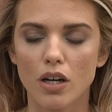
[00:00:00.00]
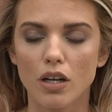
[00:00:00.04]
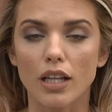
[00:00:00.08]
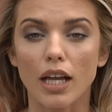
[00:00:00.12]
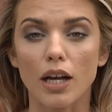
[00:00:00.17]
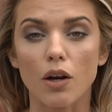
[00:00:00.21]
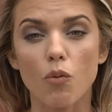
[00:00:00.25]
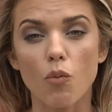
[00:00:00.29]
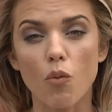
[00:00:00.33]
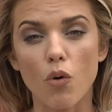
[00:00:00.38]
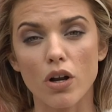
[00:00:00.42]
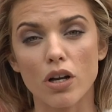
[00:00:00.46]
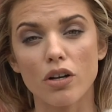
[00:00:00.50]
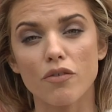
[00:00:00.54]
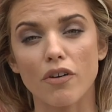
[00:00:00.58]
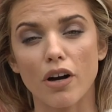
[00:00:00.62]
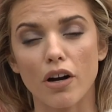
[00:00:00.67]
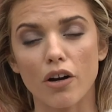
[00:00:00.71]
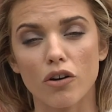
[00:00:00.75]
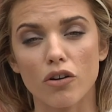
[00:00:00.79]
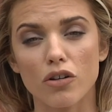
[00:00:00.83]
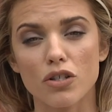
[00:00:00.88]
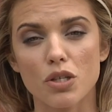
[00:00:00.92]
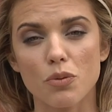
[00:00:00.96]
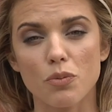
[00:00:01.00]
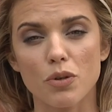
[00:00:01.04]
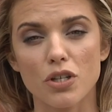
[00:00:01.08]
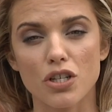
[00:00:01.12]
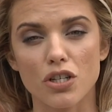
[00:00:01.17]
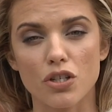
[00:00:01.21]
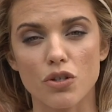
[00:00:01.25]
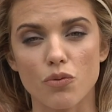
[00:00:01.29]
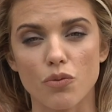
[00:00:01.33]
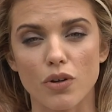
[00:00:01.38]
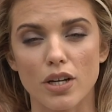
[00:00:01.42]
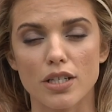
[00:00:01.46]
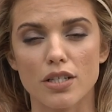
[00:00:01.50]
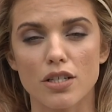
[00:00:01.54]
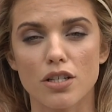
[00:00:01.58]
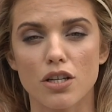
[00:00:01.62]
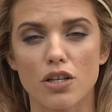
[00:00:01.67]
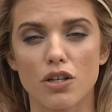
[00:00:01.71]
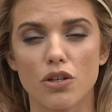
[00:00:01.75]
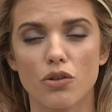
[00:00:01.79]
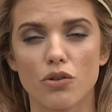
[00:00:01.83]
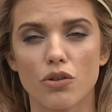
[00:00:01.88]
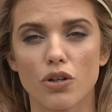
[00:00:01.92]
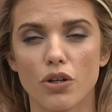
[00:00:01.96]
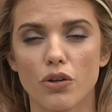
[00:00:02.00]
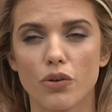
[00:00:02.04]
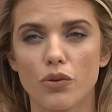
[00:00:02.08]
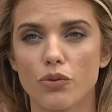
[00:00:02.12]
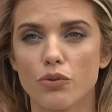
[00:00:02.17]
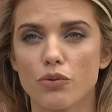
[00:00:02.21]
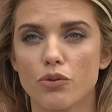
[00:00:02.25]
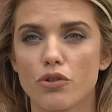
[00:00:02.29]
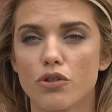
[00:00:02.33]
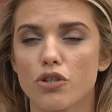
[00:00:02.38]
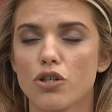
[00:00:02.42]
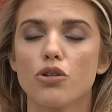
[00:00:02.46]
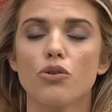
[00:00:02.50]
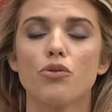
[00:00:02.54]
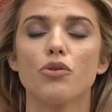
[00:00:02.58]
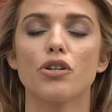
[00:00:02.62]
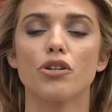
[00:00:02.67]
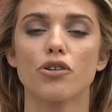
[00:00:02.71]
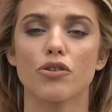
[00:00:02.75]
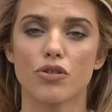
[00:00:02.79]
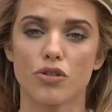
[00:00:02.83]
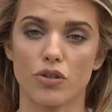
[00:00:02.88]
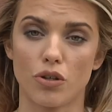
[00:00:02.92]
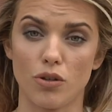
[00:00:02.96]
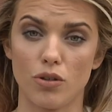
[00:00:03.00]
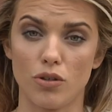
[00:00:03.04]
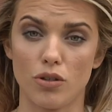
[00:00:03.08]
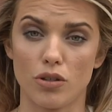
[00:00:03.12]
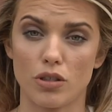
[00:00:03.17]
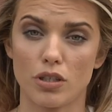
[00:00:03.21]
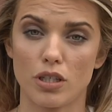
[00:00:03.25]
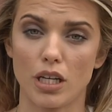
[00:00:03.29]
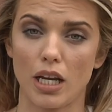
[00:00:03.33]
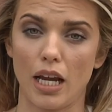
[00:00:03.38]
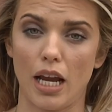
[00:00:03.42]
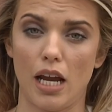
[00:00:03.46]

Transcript: like one of our girls that we just rescued who's two years old